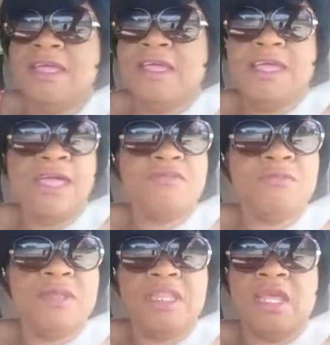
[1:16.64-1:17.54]
It has
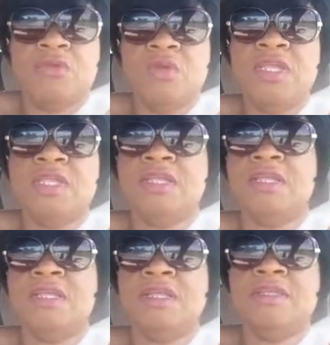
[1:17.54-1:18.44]
been a
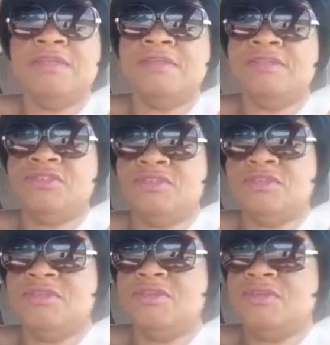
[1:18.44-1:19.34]
weekend
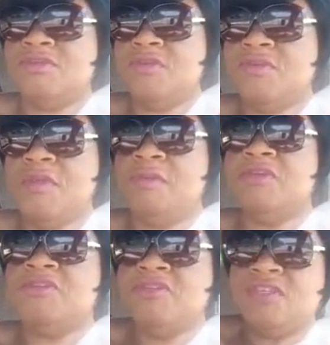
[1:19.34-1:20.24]
to
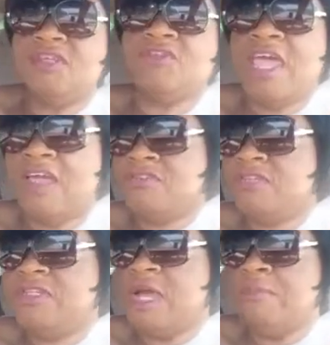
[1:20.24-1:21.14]
remember. She has
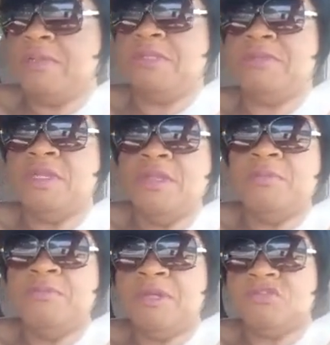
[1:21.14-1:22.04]
actually not been
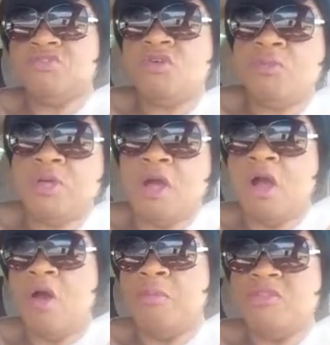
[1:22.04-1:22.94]
much trouble at
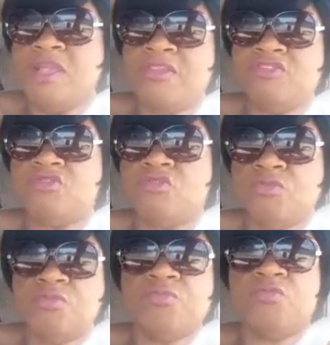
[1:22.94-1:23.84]
all besides
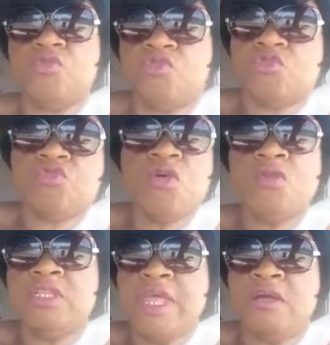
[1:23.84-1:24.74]

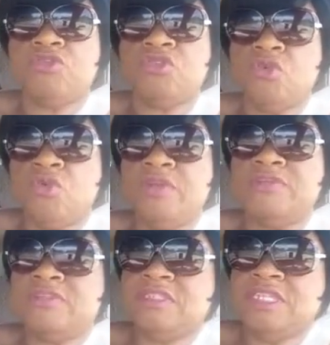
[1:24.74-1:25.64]
strolling out
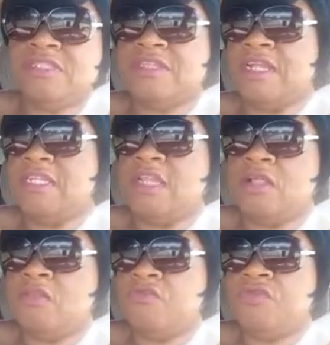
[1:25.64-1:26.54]
toys and things like that
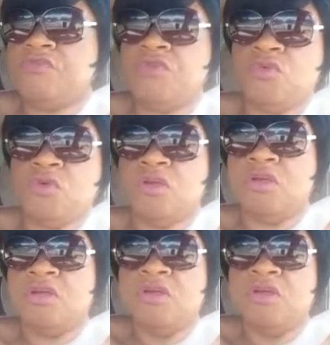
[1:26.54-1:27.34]
all over the floor.